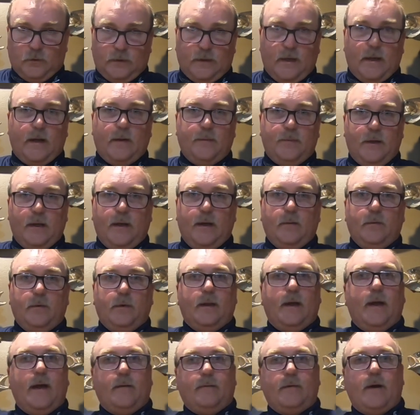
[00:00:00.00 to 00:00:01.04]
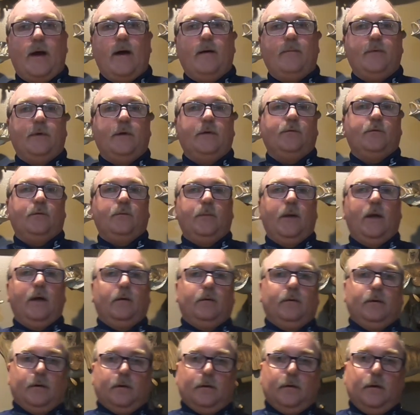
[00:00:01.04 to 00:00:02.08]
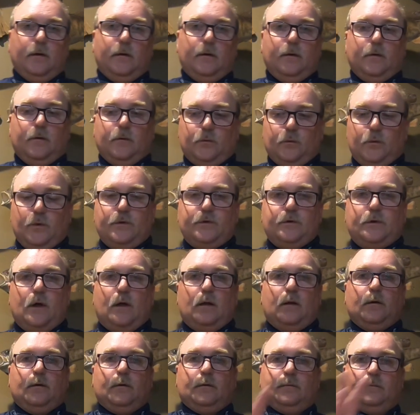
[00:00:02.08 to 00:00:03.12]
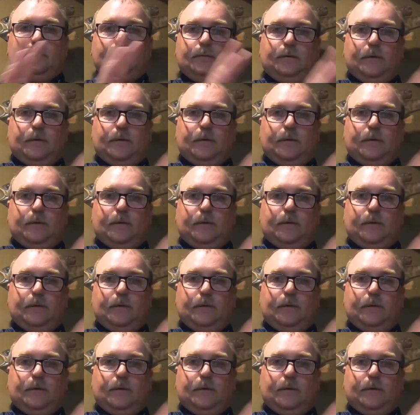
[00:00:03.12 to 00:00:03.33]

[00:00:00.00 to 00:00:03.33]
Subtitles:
you got to be able to have confidence to be able to switch color,